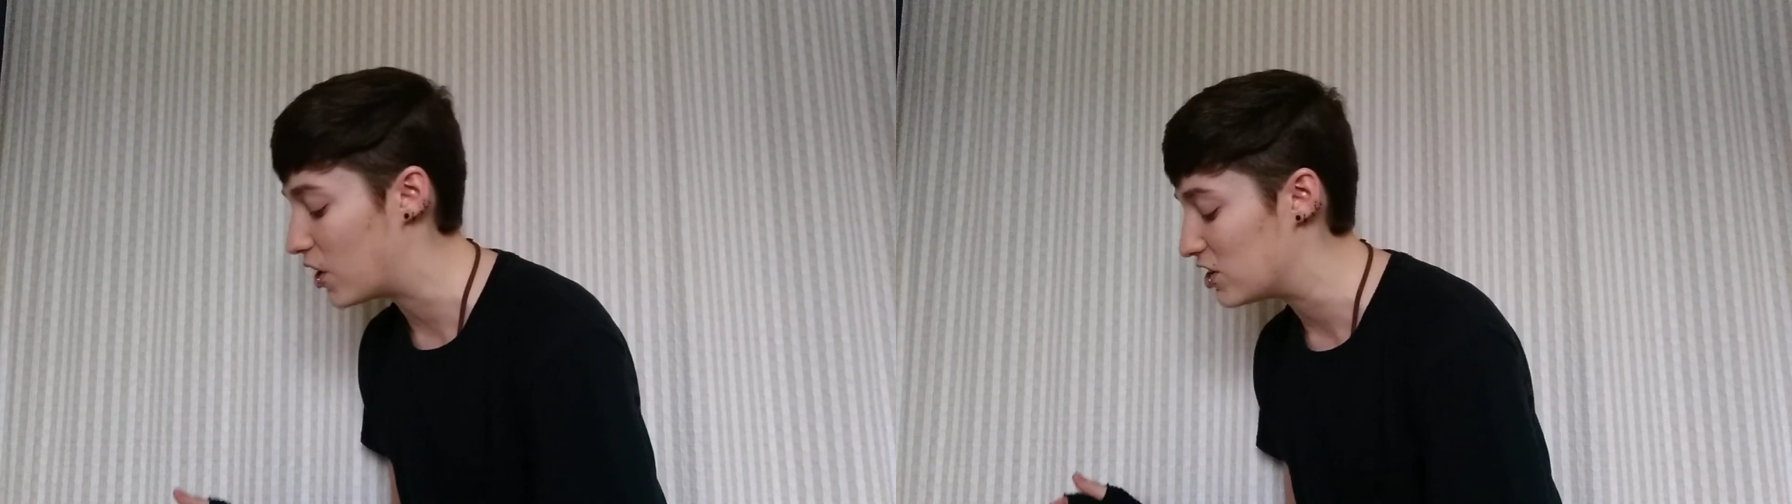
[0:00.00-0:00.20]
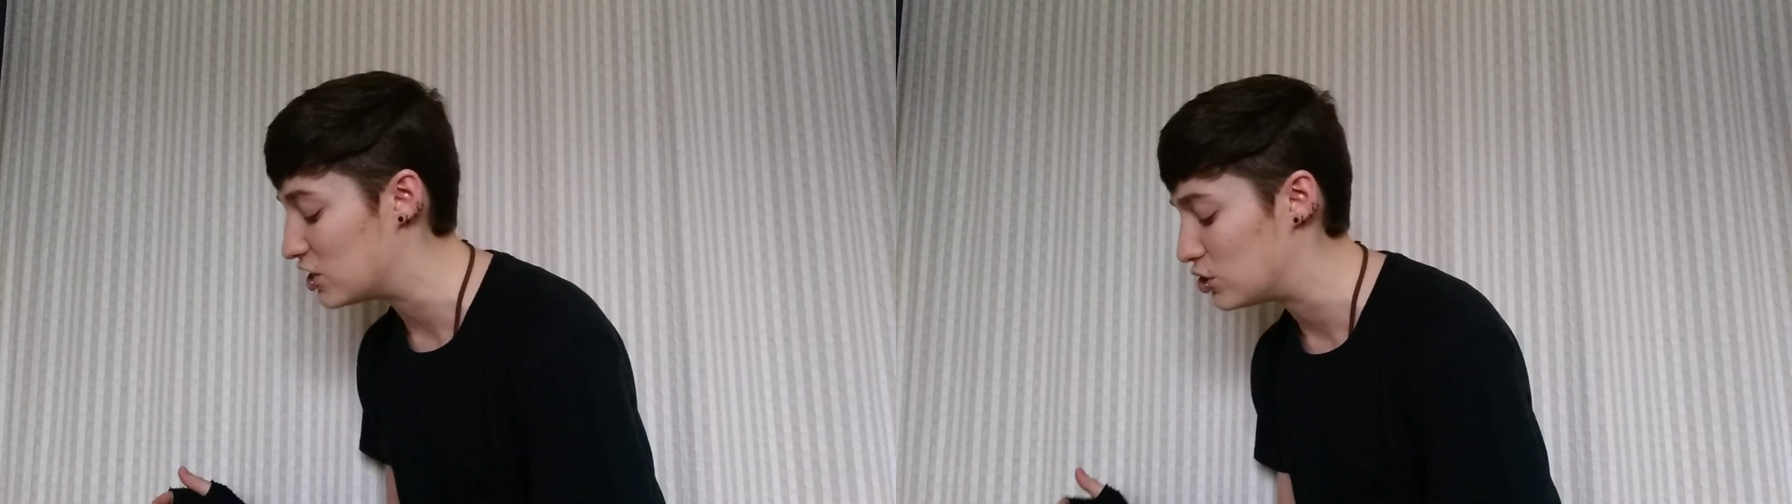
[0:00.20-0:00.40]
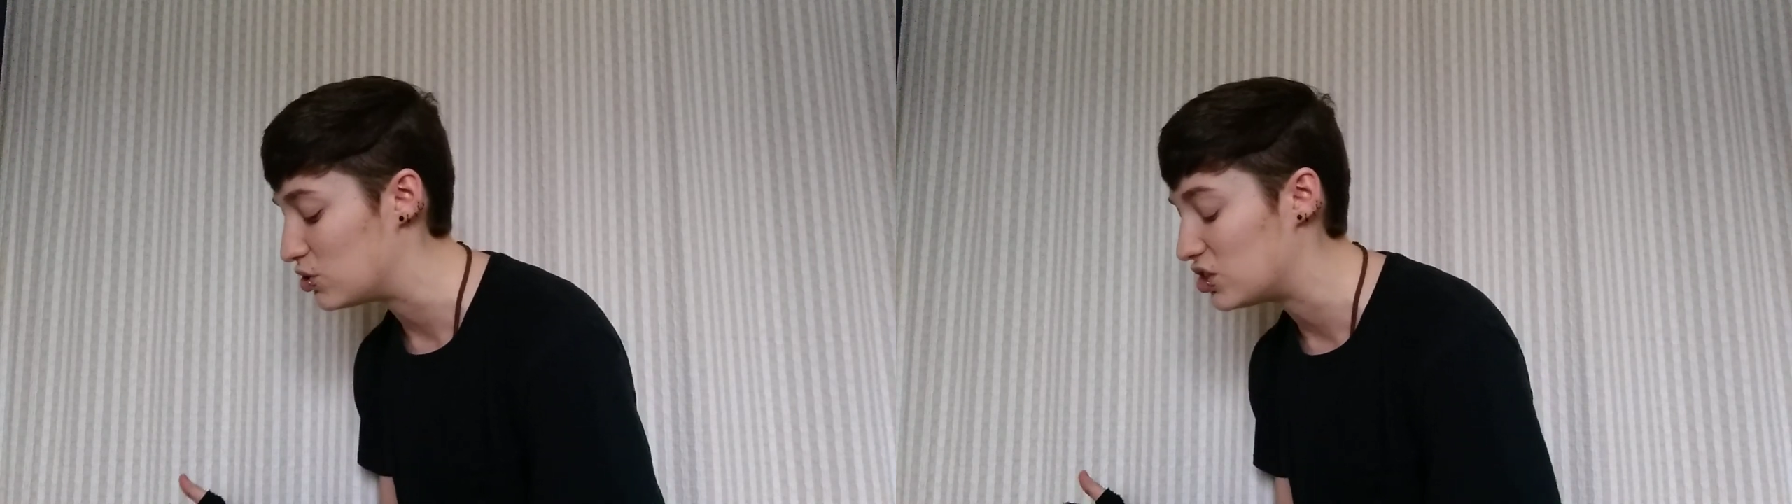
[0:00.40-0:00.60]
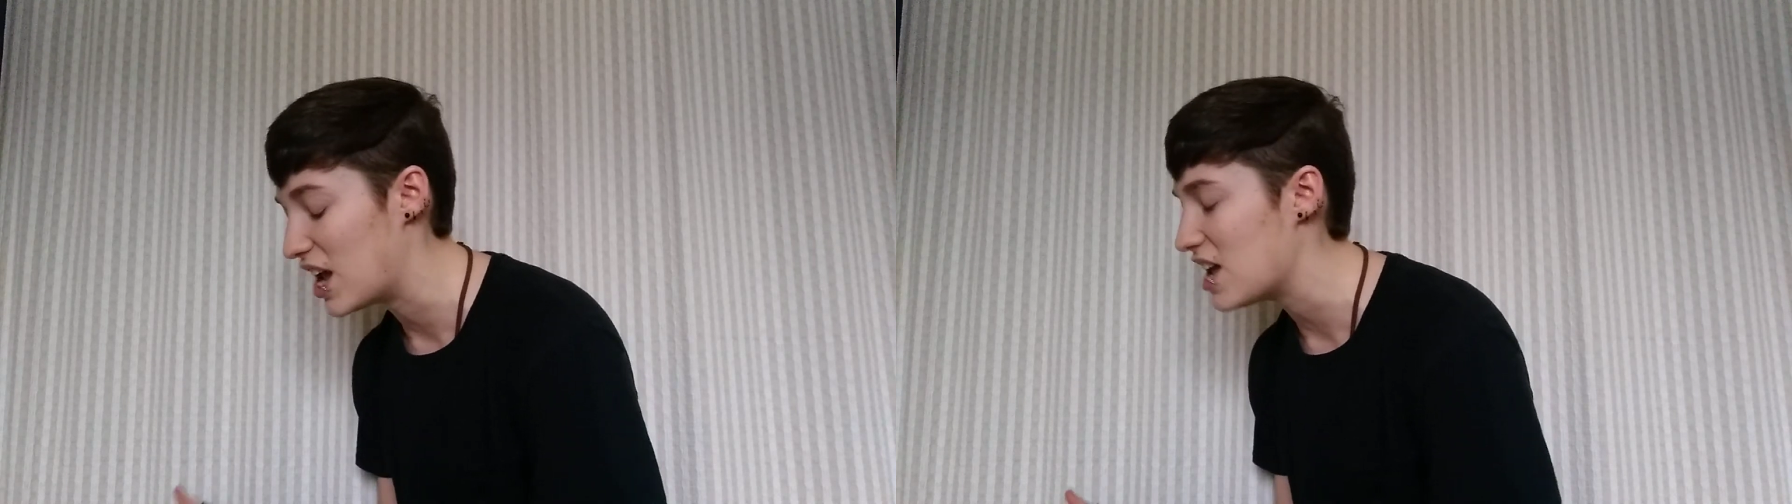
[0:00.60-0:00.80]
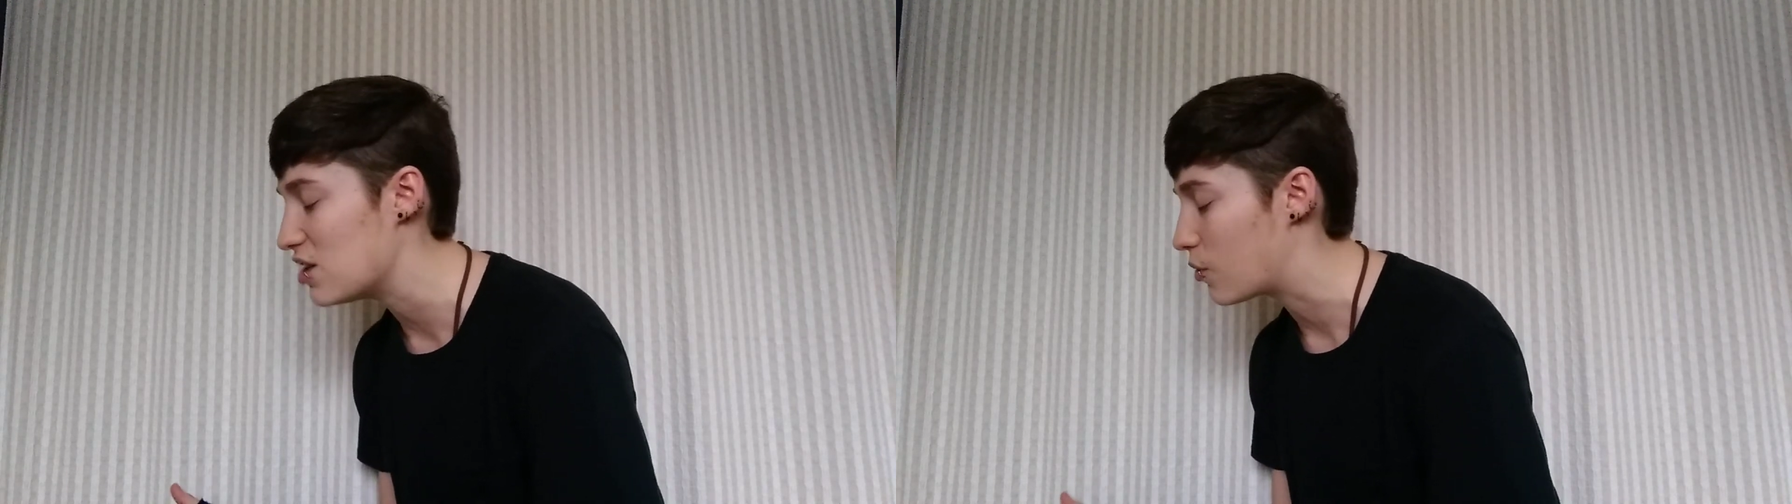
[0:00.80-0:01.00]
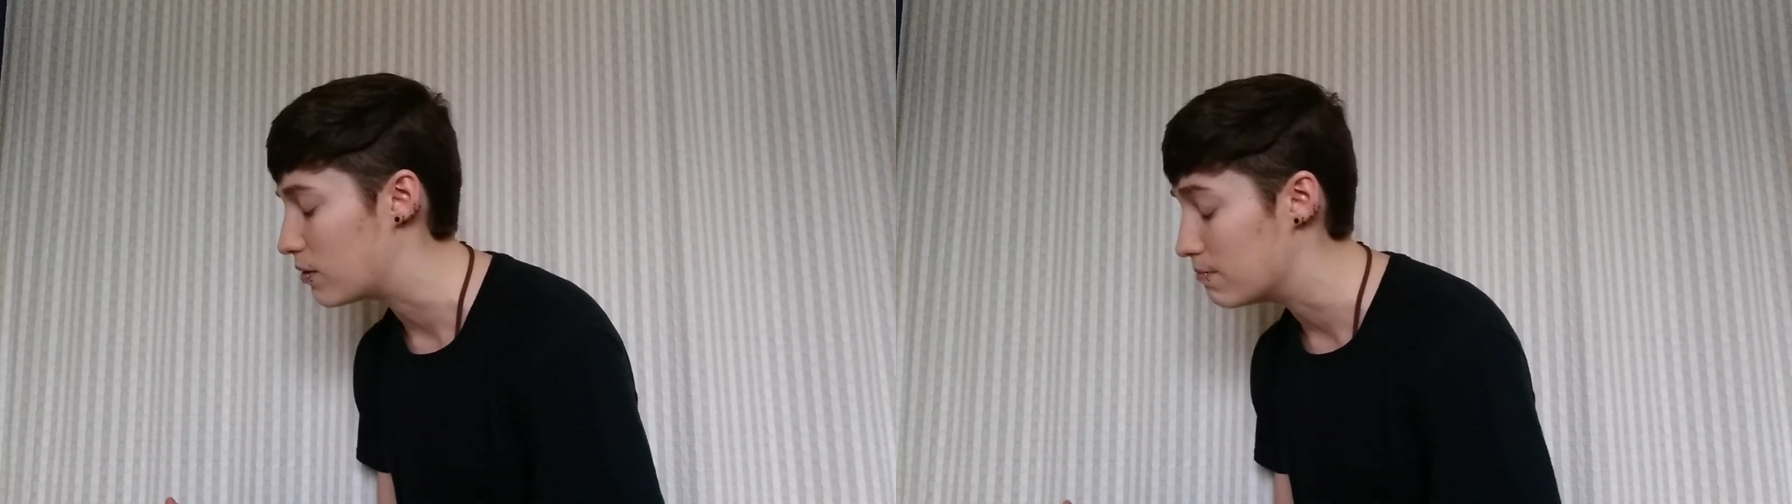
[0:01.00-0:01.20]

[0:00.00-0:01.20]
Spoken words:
where did you say your